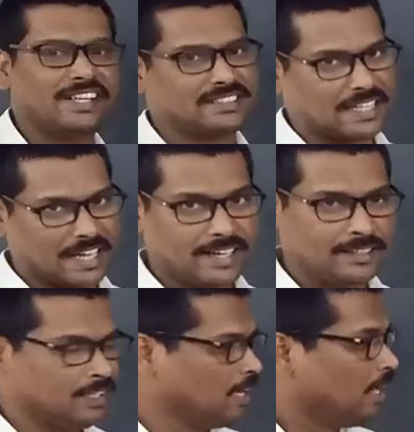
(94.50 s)
is
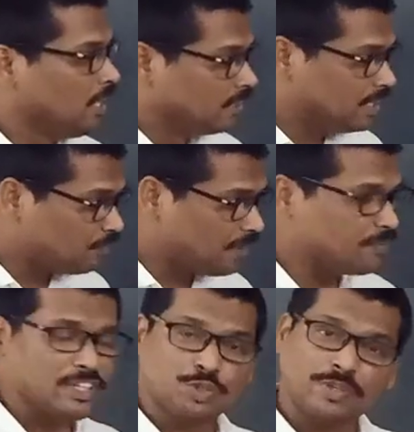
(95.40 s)
that the flowers